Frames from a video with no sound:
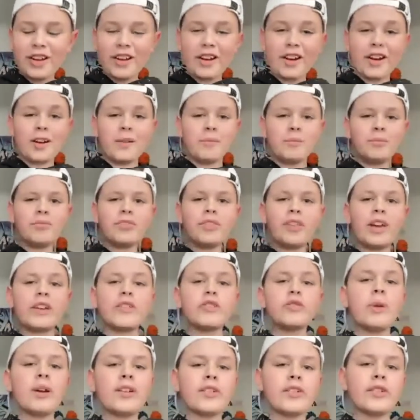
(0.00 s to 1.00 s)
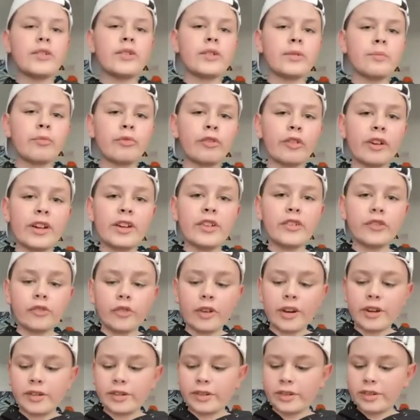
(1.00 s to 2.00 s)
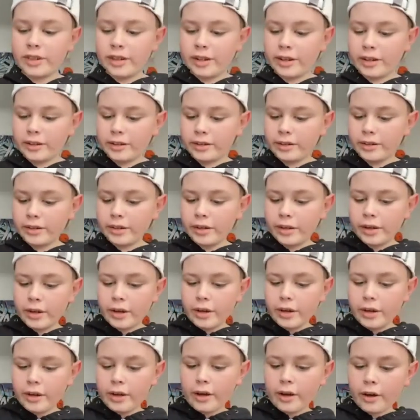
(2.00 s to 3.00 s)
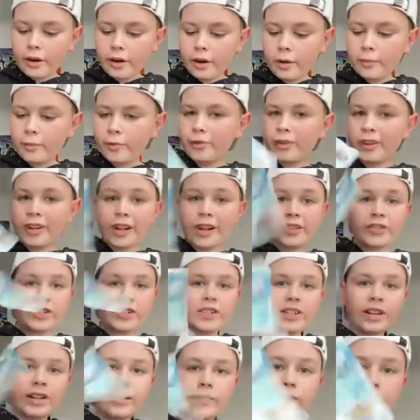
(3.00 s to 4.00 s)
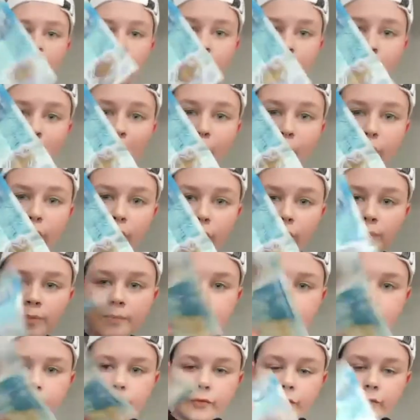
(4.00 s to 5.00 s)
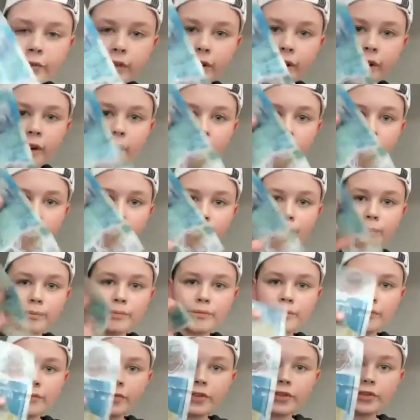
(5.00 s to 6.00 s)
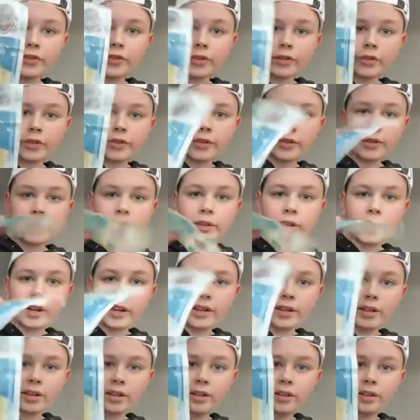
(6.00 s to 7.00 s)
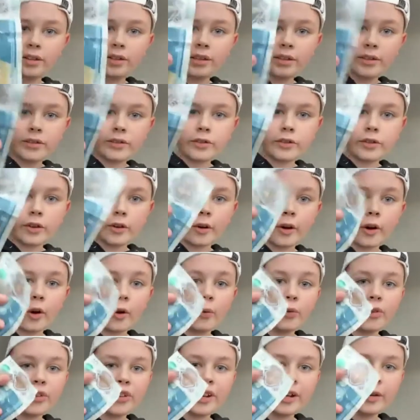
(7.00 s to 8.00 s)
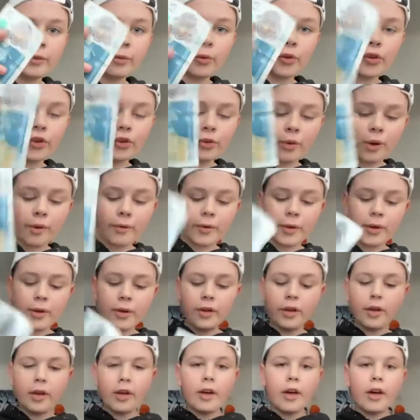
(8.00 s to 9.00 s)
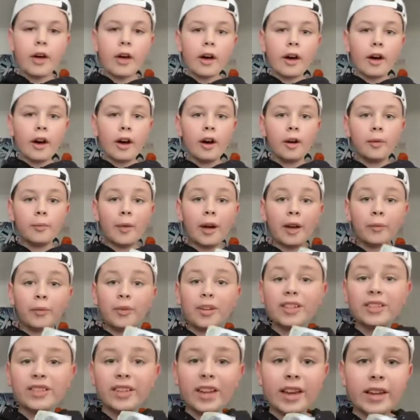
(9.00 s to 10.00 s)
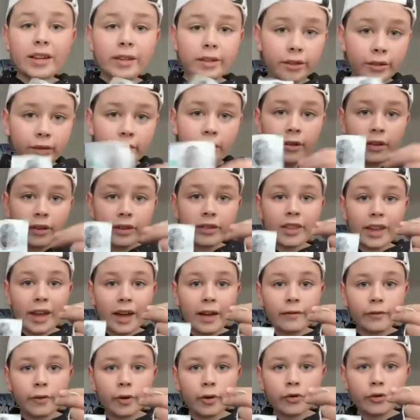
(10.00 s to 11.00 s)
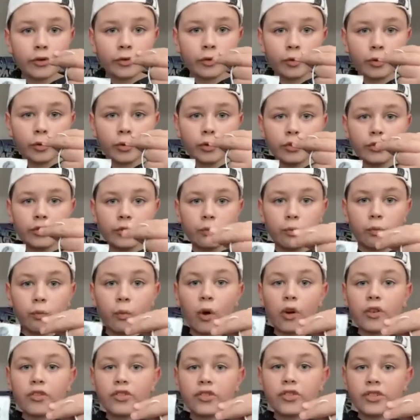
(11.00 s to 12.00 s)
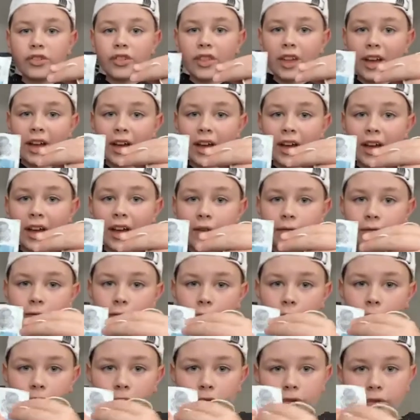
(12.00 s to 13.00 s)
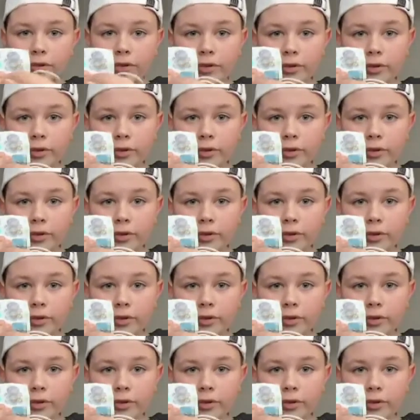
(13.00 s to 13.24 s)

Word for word: um, they can do actually some pretty strange things. Um, we could actually take a five pound note, um, just like this, no holes in it whatsoever. Um, and we can take the headphones, of course. Watch the headphones.